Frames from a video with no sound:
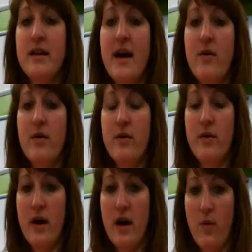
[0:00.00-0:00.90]
Now,
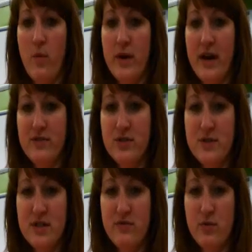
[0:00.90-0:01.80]
what I have to do
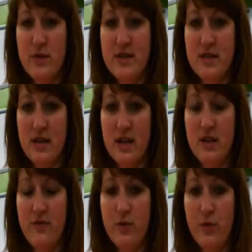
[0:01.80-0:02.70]
is give a reason,
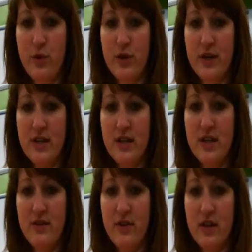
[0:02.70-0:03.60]
and if you look in the
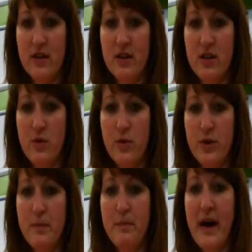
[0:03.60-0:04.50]
given, the
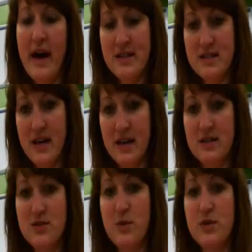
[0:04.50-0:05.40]
word
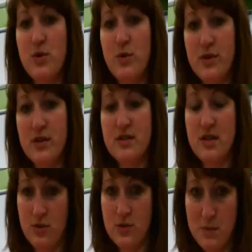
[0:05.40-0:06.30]
bisect is what told us
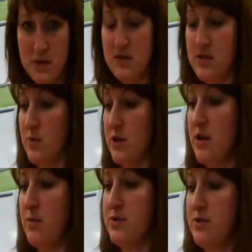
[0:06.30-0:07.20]
that those pieces were
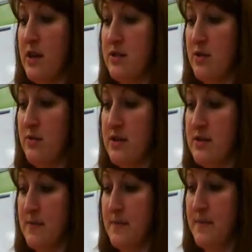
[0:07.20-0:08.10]
equal, so that's our
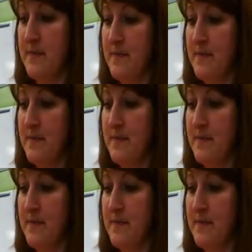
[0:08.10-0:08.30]
reason.